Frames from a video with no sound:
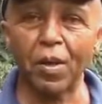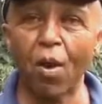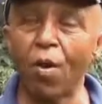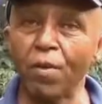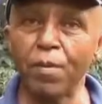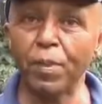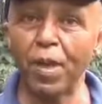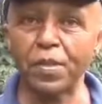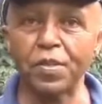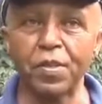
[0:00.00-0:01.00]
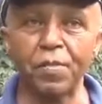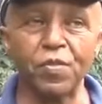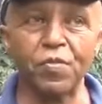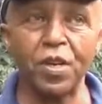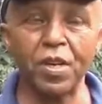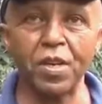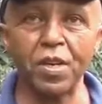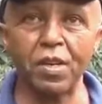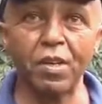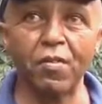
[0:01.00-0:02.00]
coffee plant seems
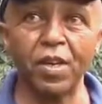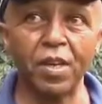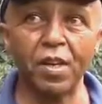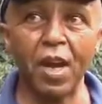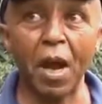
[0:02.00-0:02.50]
very